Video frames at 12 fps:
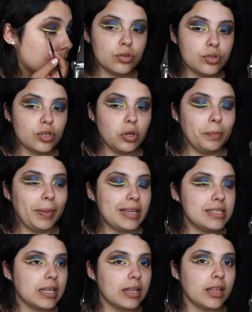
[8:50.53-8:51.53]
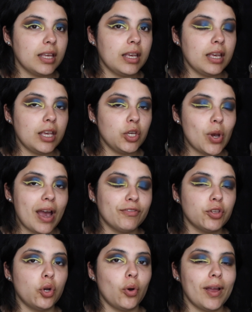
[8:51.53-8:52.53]
So basically, you have
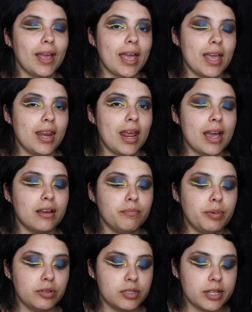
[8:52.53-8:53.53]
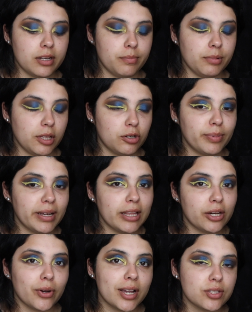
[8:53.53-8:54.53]
to go ahead and build it up little by
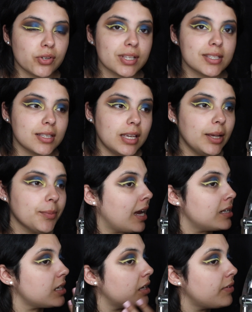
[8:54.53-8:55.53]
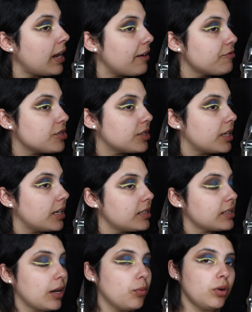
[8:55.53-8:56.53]
little, as you could see. And even after
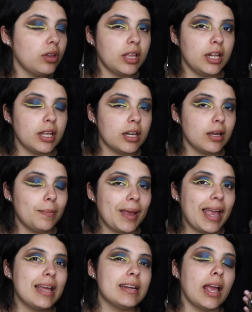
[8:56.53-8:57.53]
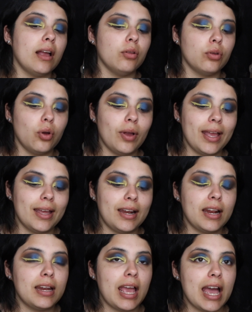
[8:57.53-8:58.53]
this, I will clean it up and I'll go ahead
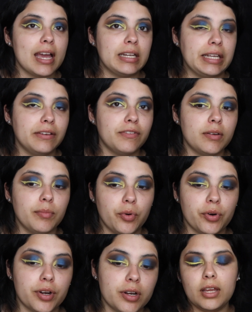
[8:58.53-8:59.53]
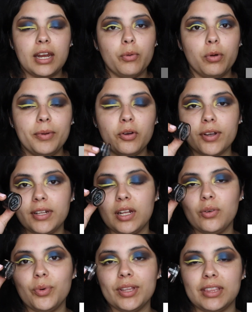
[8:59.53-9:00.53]
and add even more. And I will be going
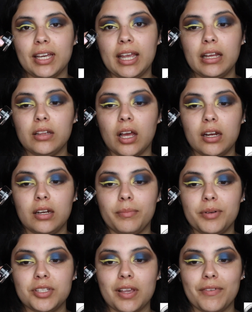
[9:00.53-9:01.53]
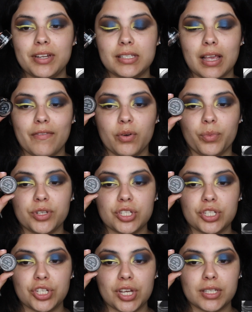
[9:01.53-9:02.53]
in with the Inglot number 77, which
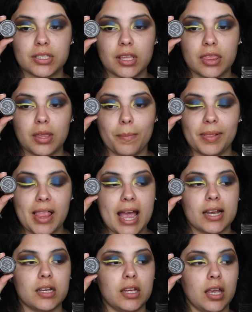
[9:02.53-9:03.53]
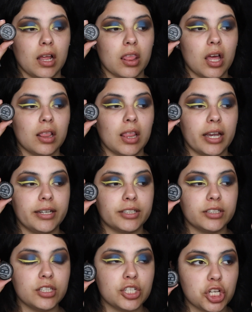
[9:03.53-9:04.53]
is just the black Inglot liner, the